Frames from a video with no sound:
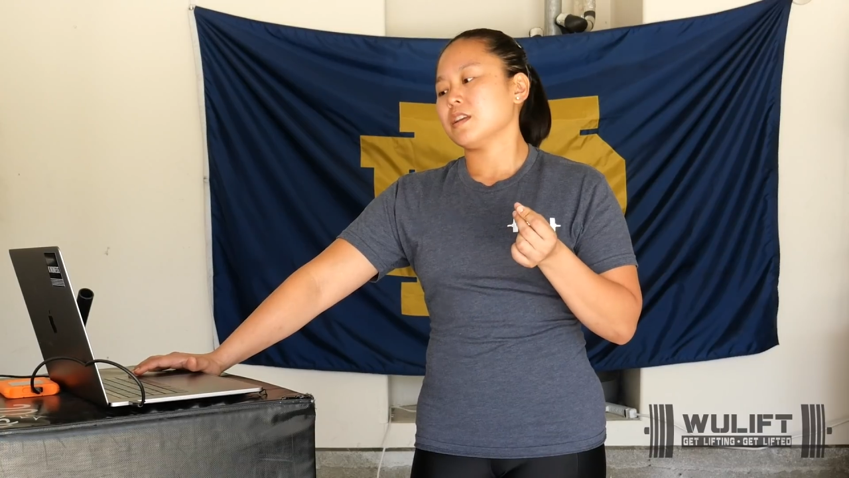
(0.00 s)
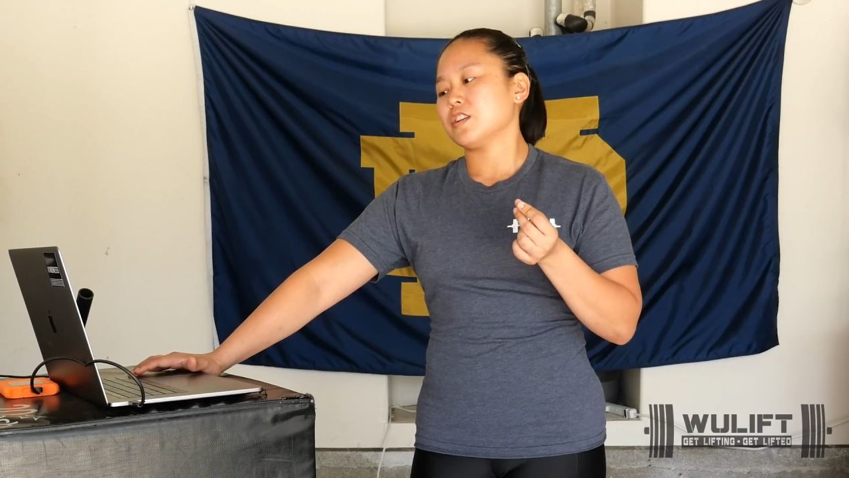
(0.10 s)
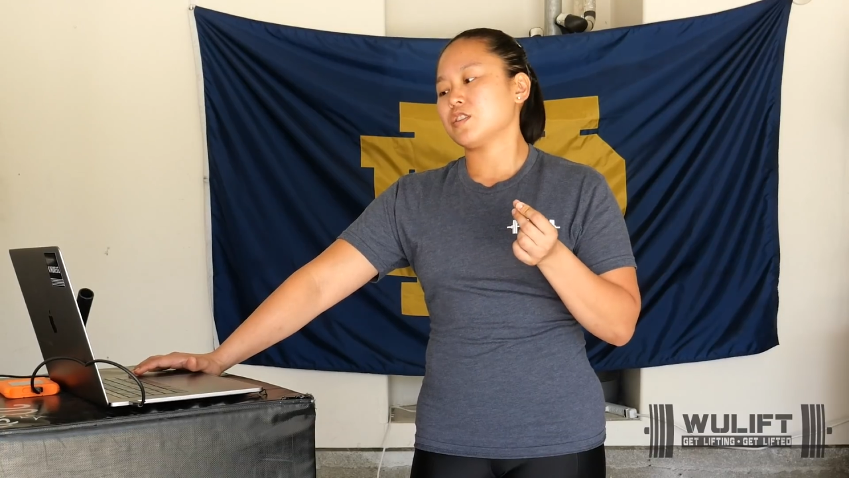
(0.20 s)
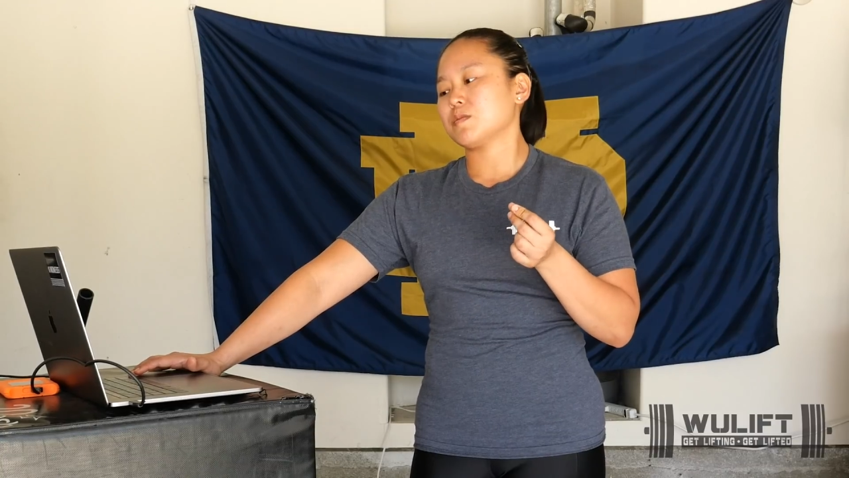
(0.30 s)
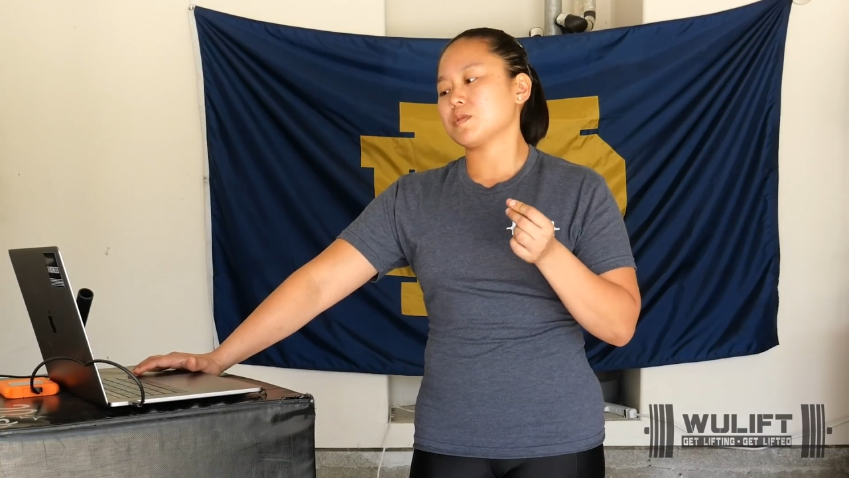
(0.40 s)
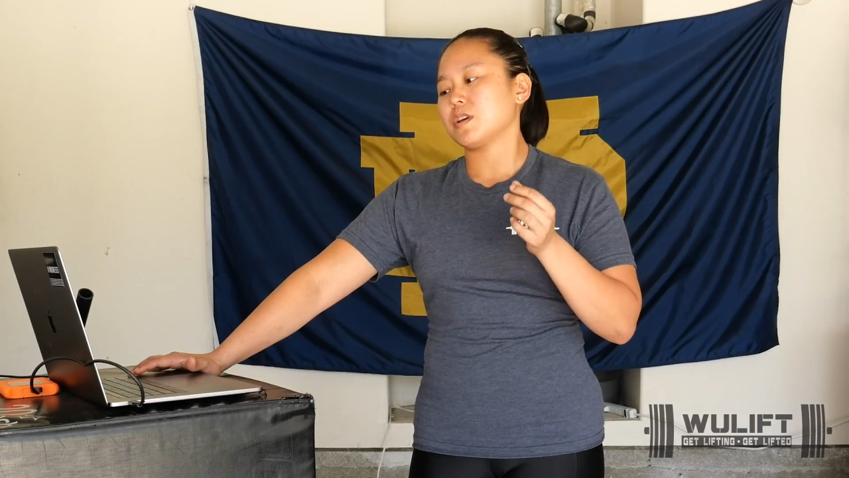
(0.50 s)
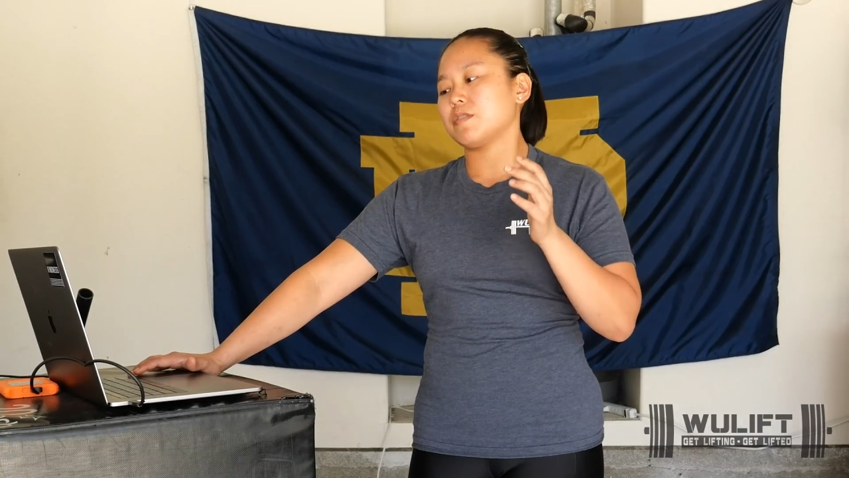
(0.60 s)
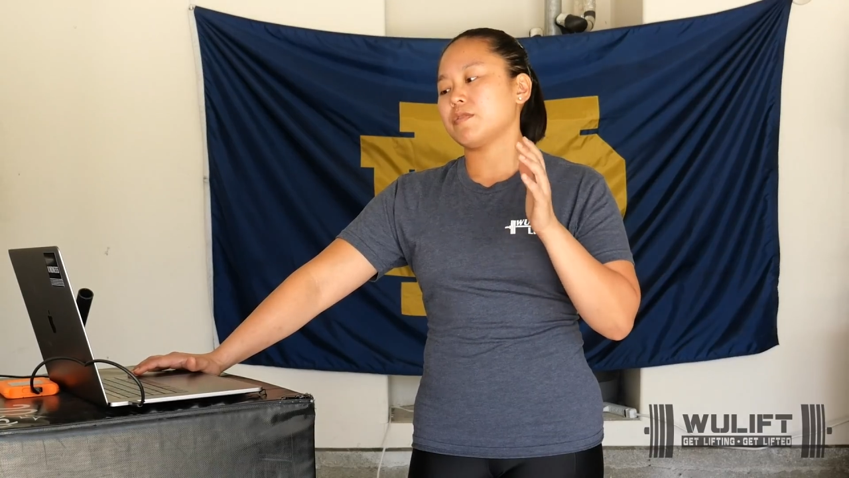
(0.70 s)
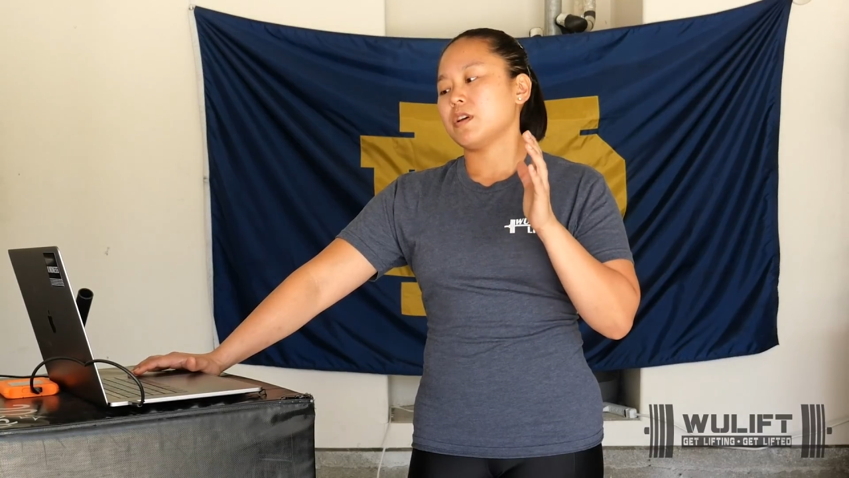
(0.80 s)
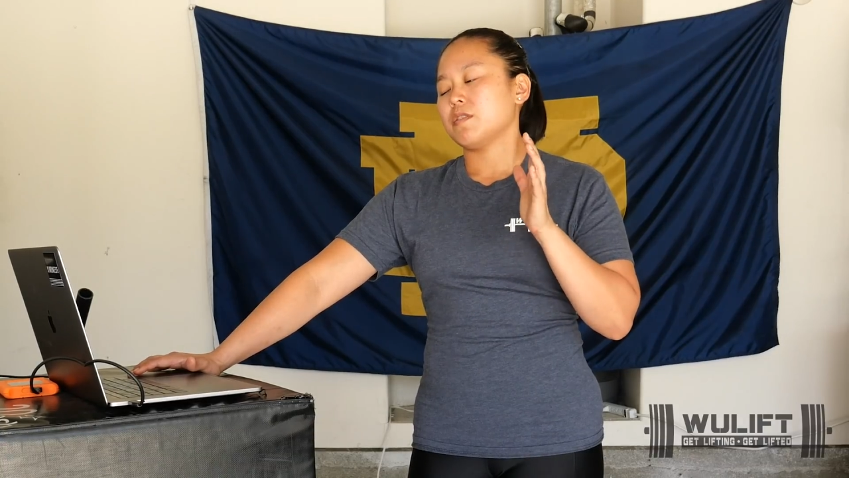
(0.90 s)
in terms
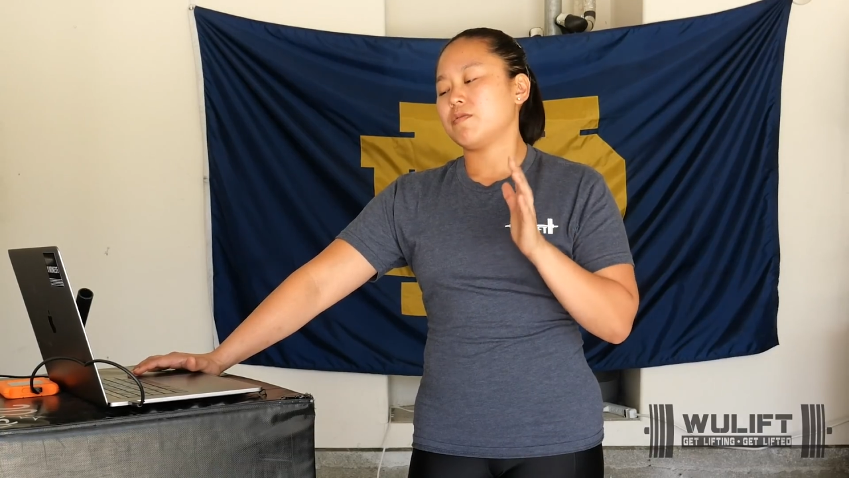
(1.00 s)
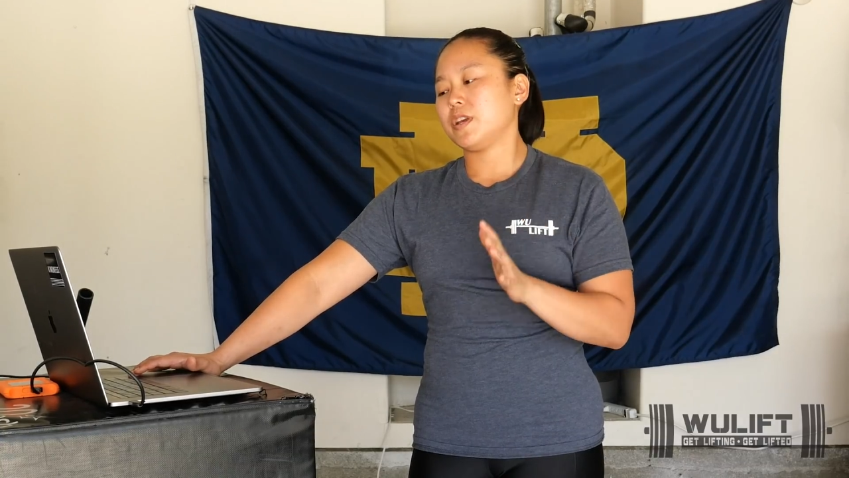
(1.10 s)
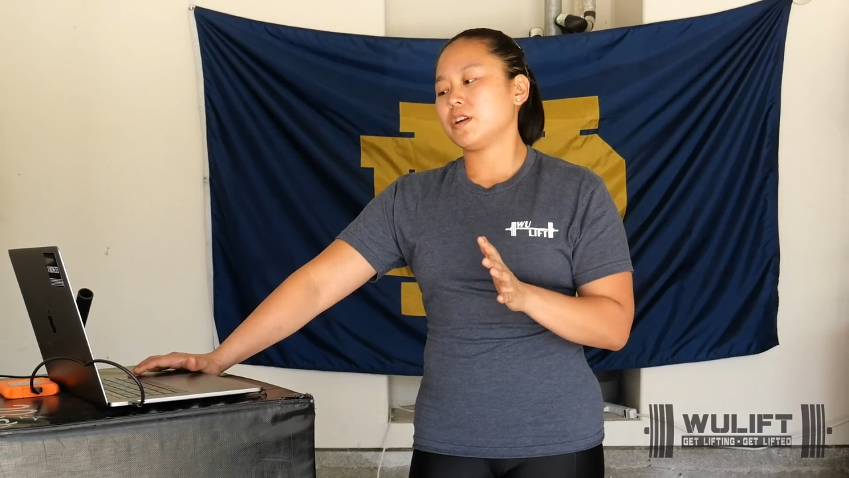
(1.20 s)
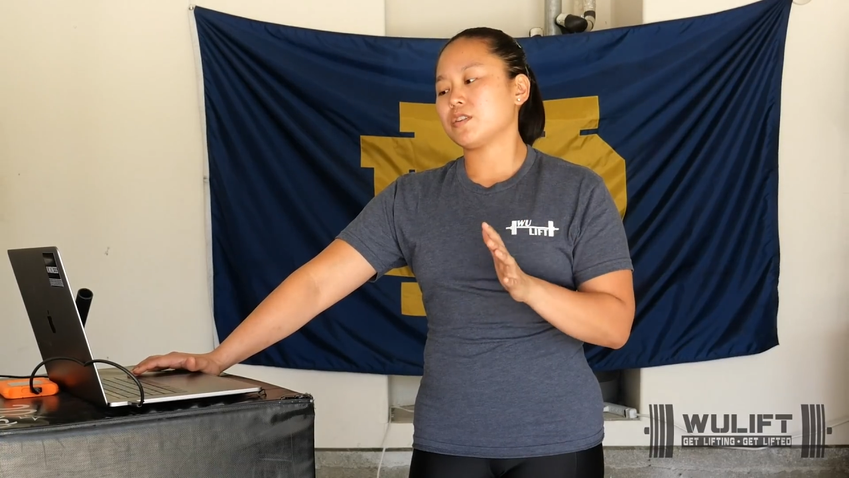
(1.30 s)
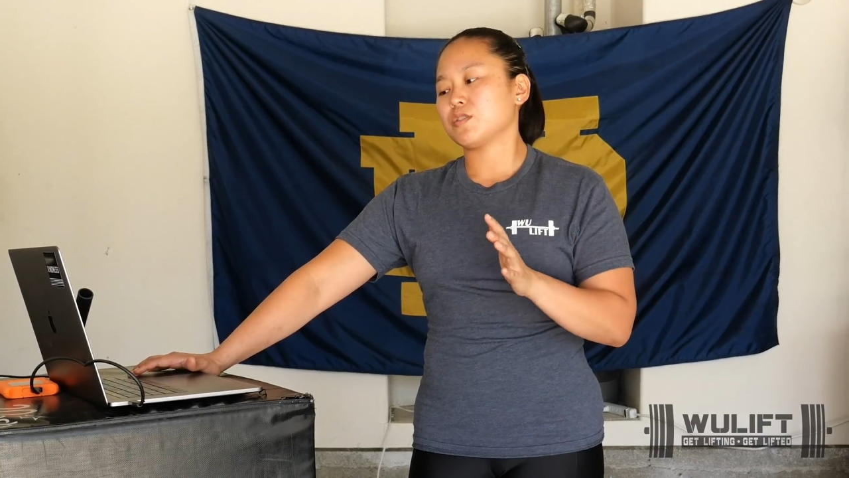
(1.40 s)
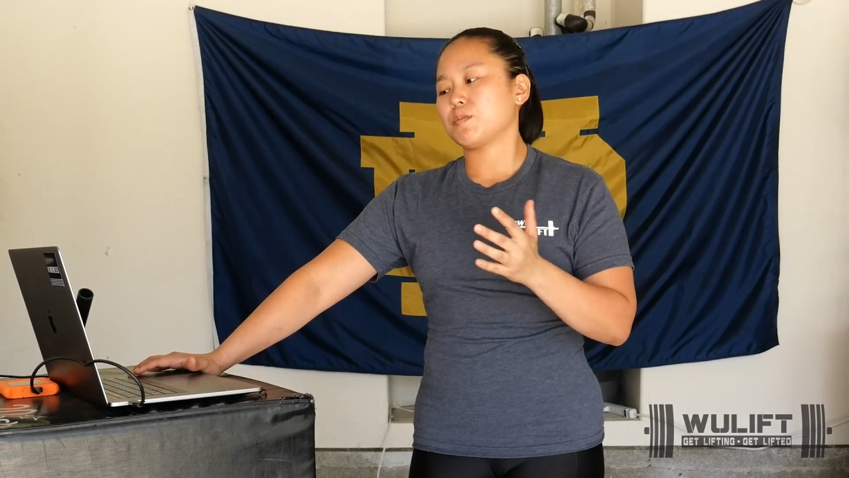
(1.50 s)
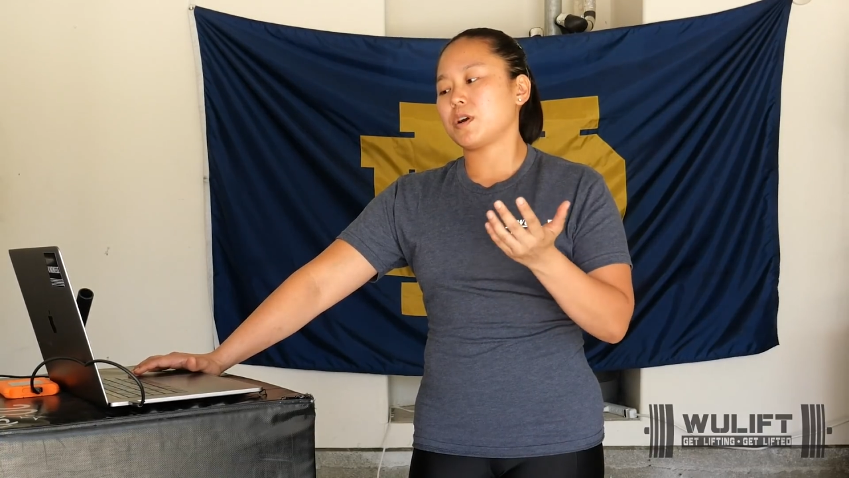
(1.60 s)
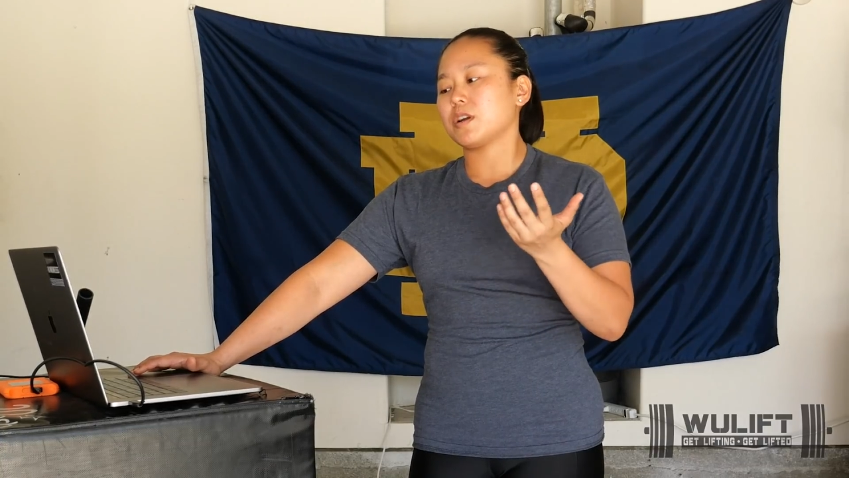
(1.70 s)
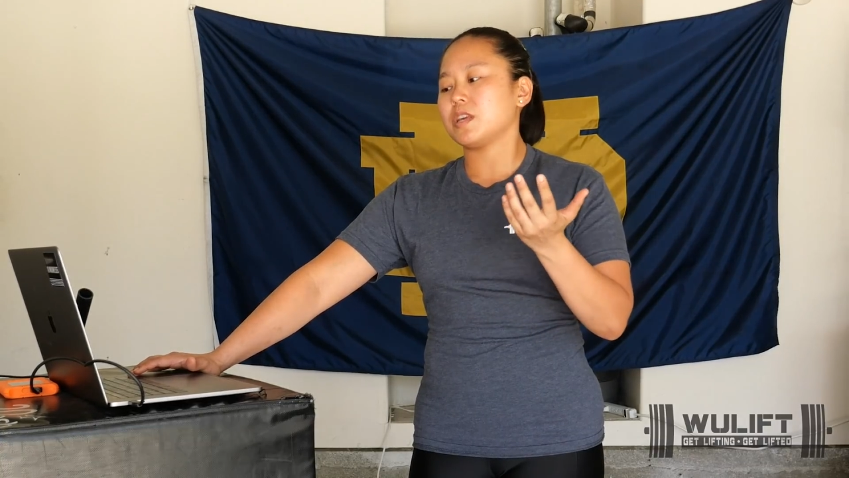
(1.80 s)
of feet under the bar,